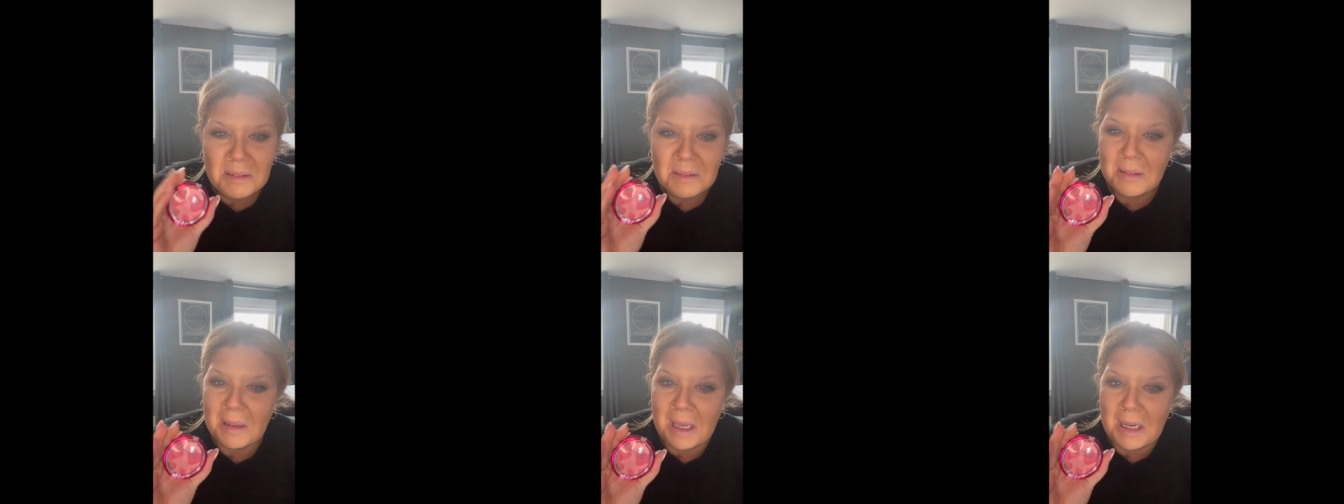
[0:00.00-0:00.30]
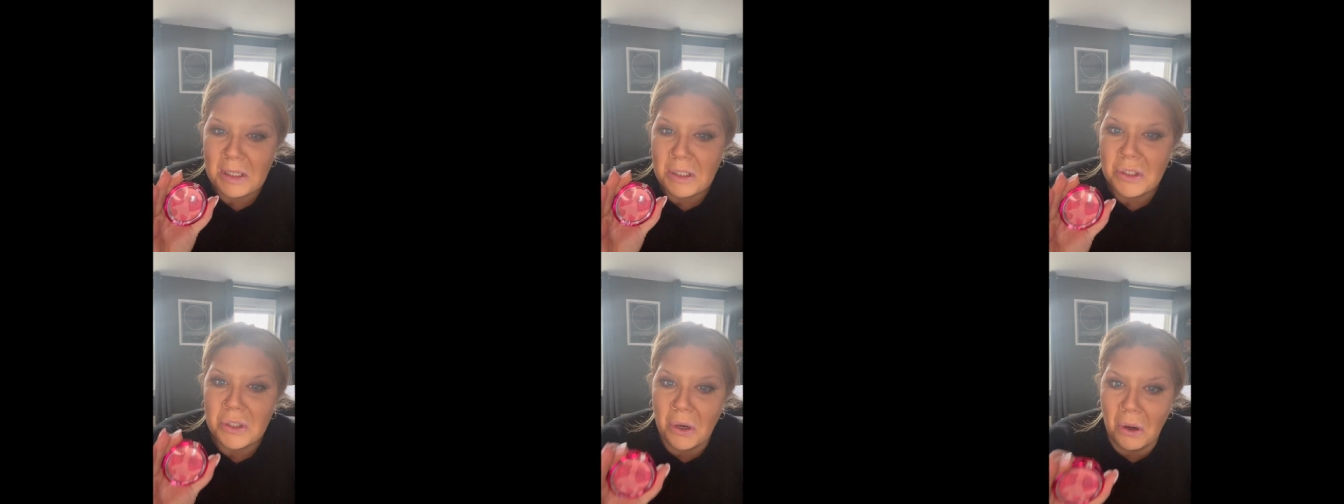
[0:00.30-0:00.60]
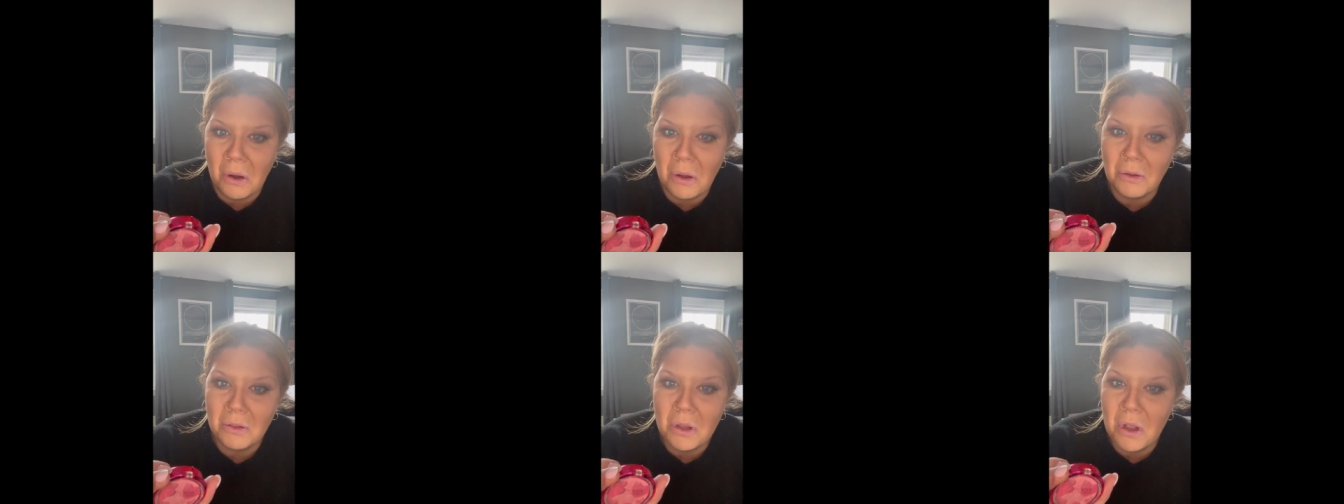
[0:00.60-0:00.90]
like
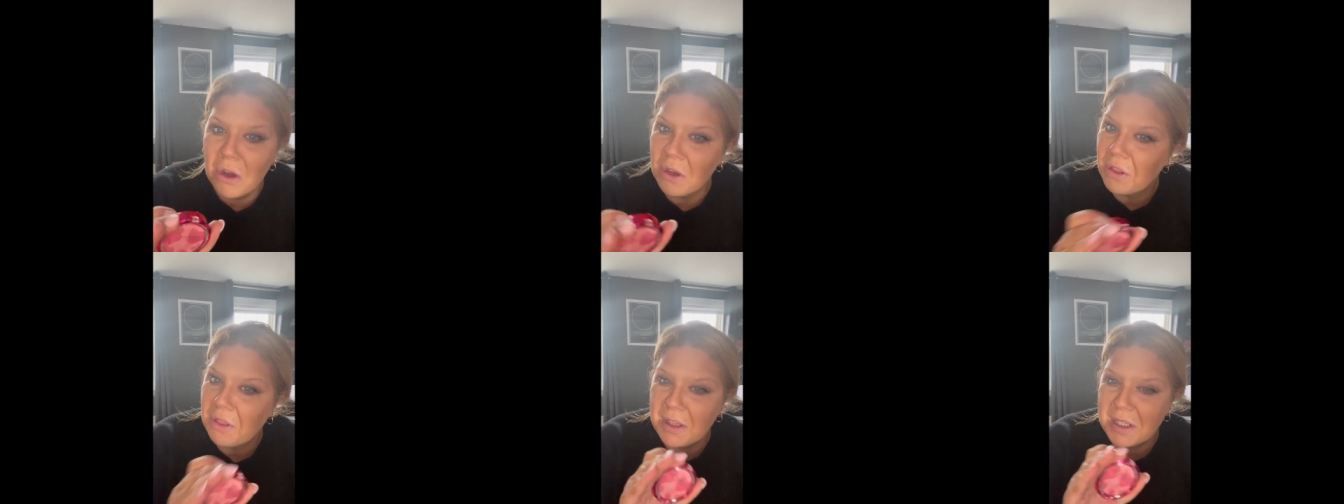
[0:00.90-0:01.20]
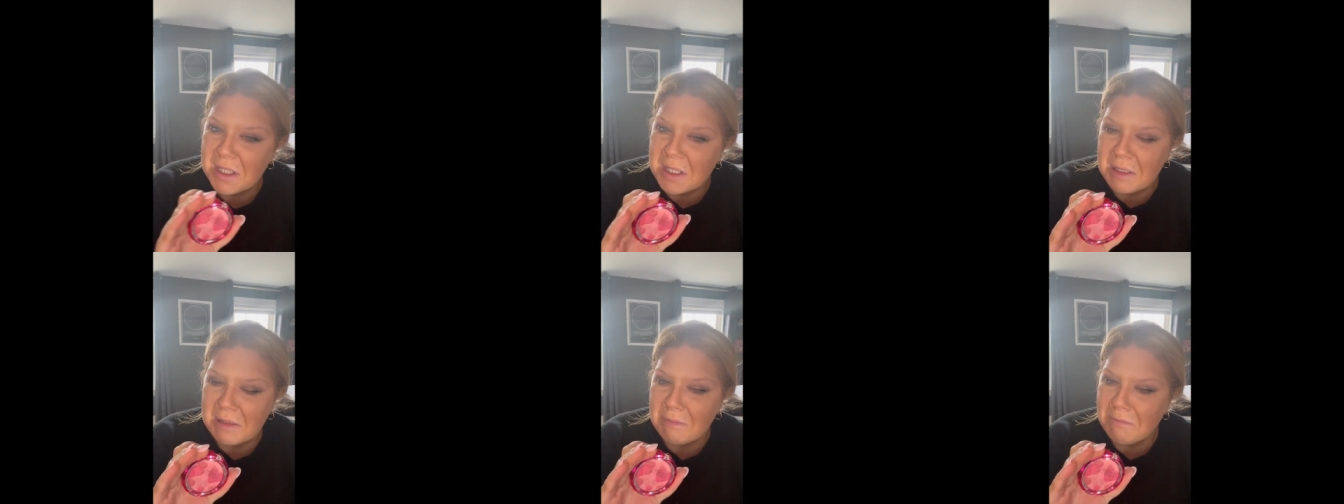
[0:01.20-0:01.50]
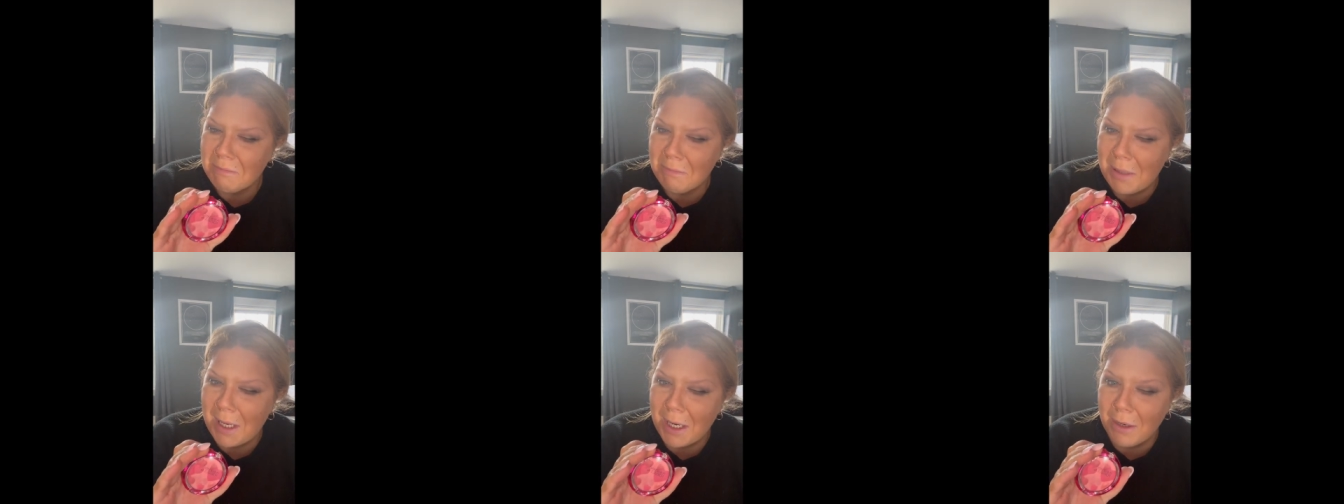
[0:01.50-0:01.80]
doll look that's
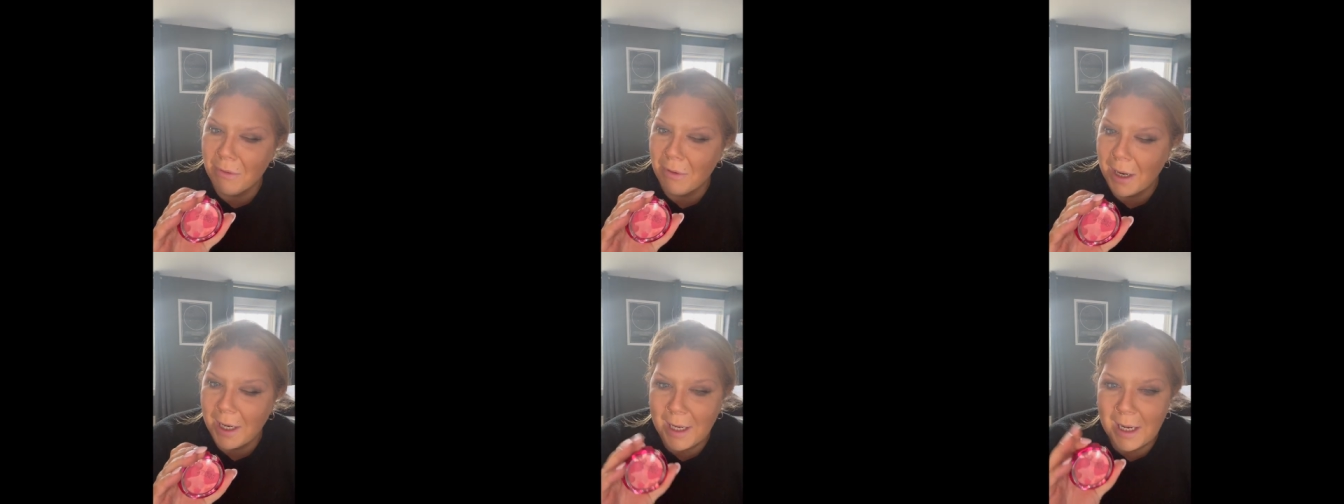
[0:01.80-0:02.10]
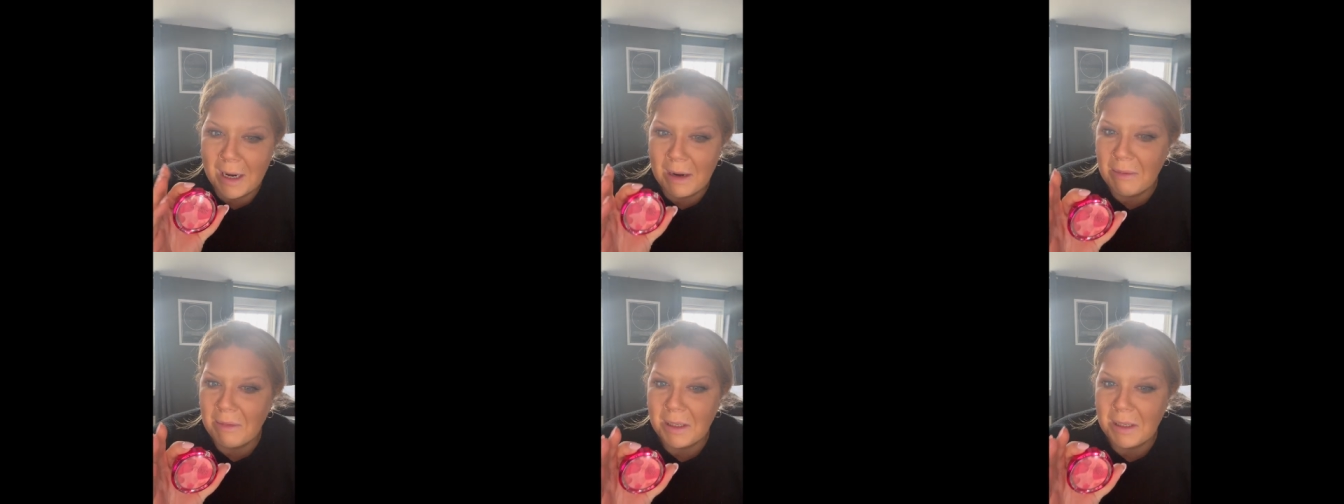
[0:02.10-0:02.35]
big right now.